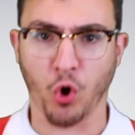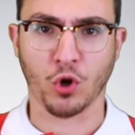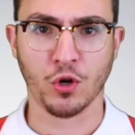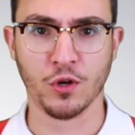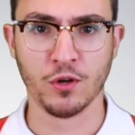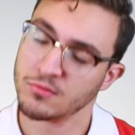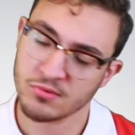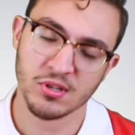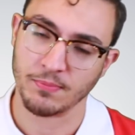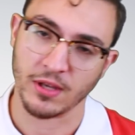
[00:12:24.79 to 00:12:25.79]
F***.
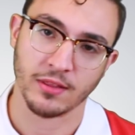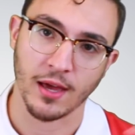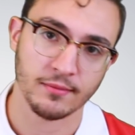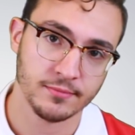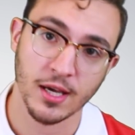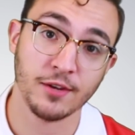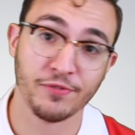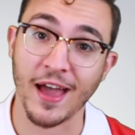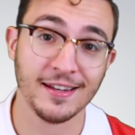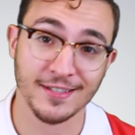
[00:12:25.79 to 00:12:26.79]
Something like that. And if
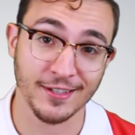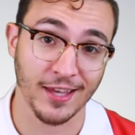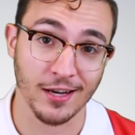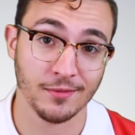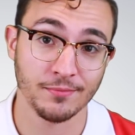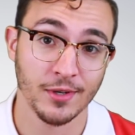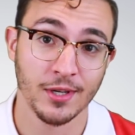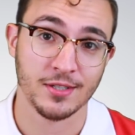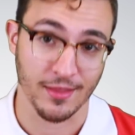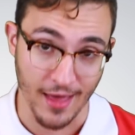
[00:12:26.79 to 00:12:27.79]
that didn't get him
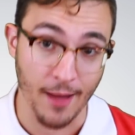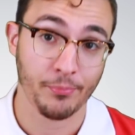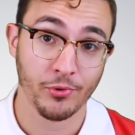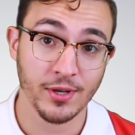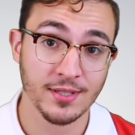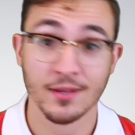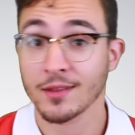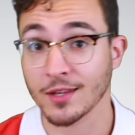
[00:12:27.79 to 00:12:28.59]
to that point,